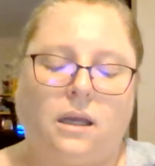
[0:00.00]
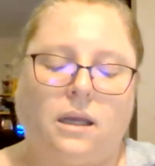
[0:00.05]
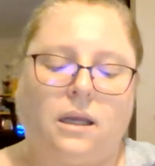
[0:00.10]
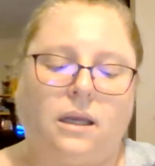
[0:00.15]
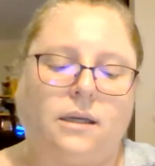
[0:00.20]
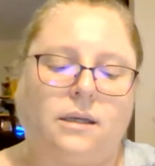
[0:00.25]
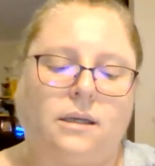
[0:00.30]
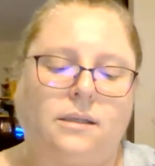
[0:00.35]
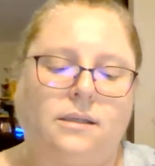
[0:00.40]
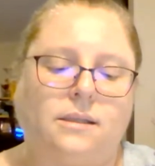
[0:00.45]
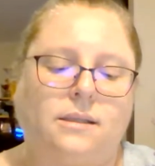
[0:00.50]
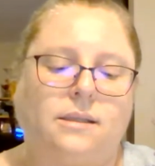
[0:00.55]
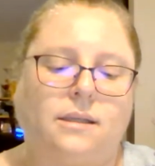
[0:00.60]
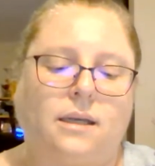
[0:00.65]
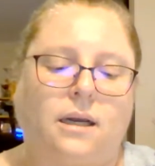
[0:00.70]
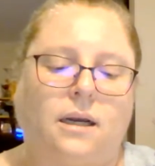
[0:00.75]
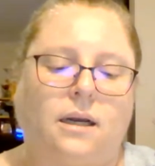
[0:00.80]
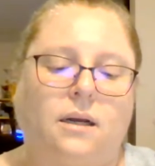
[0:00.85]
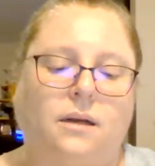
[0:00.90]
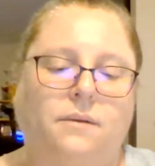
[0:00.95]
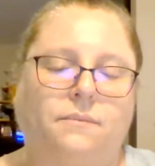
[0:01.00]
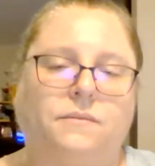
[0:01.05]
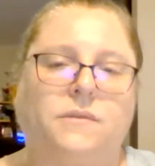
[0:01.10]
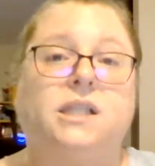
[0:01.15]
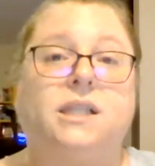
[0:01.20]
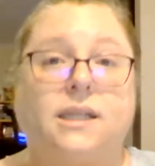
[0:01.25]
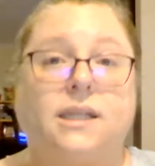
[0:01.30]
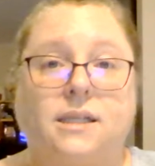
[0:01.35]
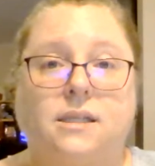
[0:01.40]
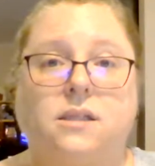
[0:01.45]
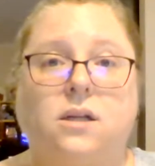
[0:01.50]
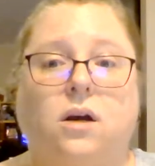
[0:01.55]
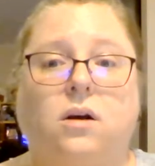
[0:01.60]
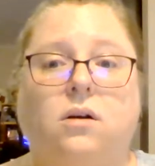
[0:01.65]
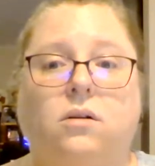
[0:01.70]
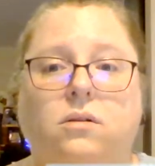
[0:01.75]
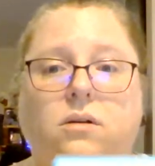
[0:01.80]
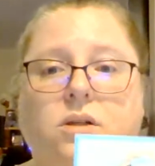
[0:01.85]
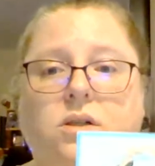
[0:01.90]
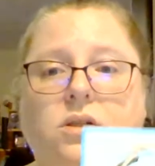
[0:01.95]
is
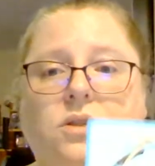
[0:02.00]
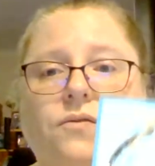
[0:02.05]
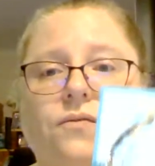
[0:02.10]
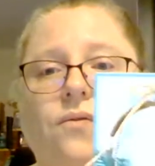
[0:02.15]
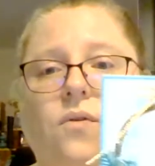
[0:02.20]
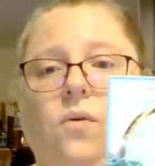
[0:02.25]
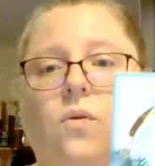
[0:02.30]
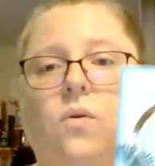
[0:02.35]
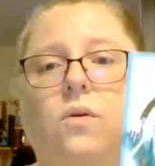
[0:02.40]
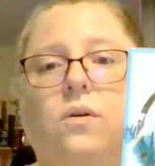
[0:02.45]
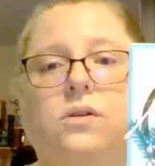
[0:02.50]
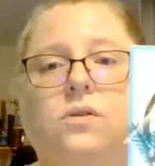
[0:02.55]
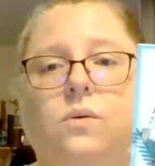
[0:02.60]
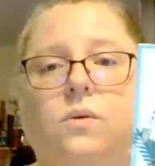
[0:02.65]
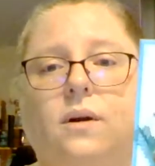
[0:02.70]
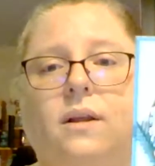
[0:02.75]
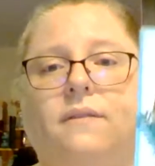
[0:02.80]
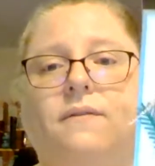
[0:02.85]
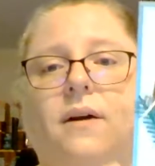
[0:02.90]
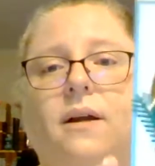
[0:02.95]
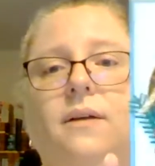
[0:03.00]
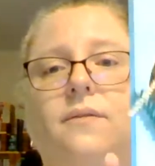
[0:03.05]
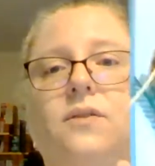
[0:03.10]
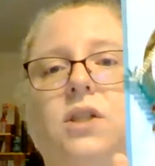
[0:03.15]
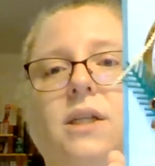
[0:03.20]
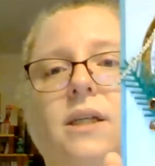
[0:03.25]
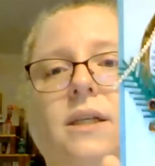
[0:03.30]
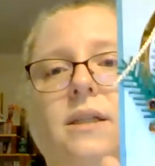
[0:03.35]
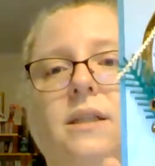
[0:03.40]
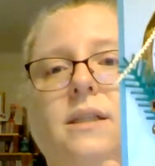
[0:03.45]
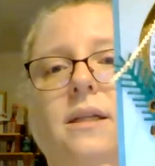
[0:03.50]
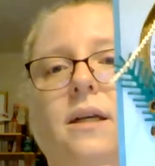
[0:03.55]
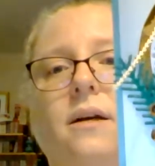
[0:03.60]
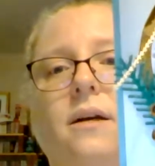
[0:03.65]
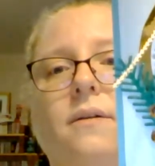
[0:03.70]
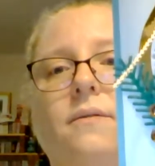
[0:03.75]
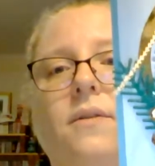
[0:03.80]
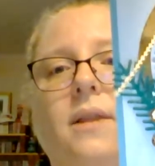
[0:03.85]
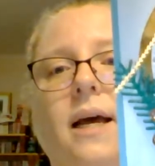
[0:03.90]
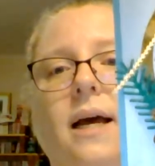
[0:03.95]
$6 for 25 sheets
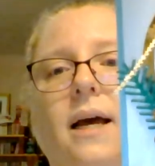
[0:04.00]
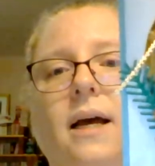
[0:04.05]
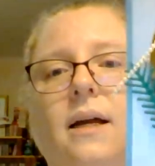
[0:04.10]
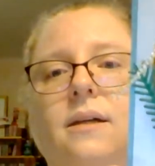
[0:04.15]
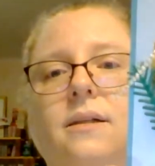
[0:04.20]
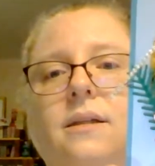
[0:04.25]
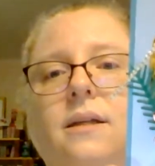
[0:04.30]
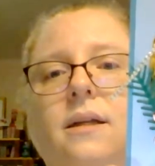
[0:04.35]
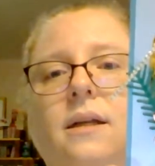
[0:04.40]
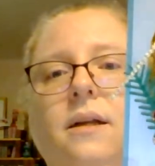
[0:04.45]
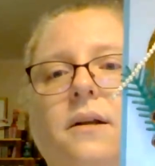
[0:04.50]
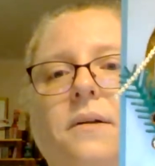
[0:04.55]
of that